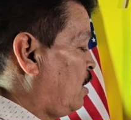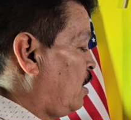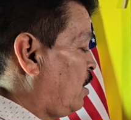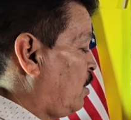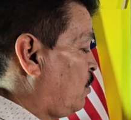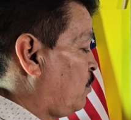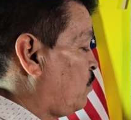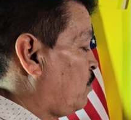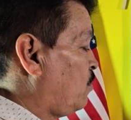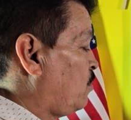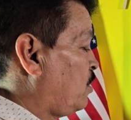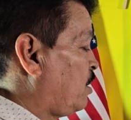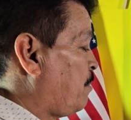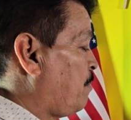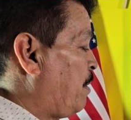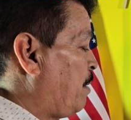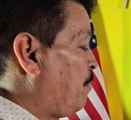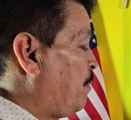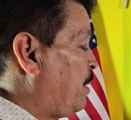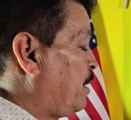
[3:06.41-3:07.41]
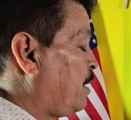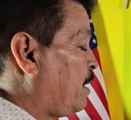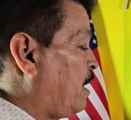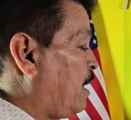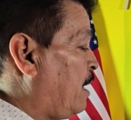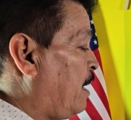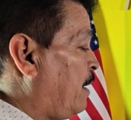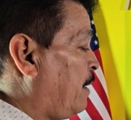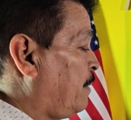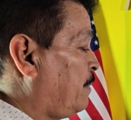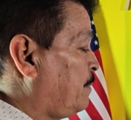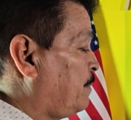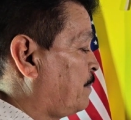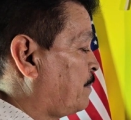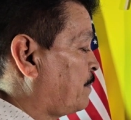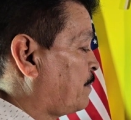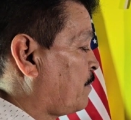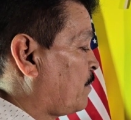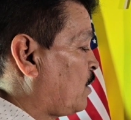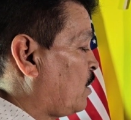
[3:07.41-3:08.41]
You don't remember,
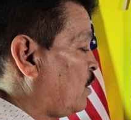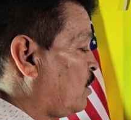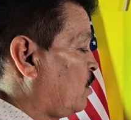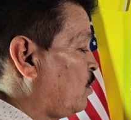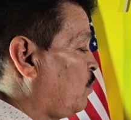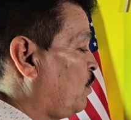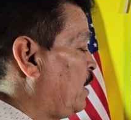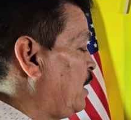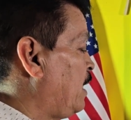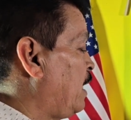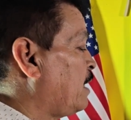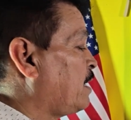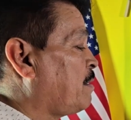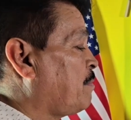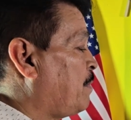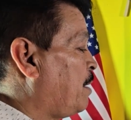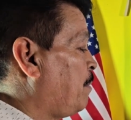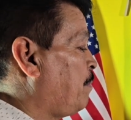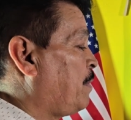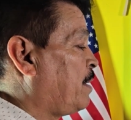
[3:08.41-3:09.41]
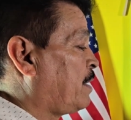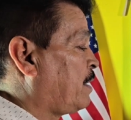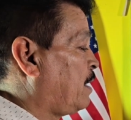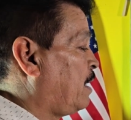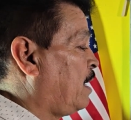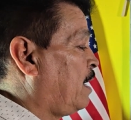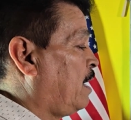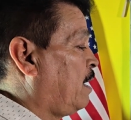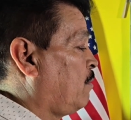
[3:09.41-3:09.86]
you will not remember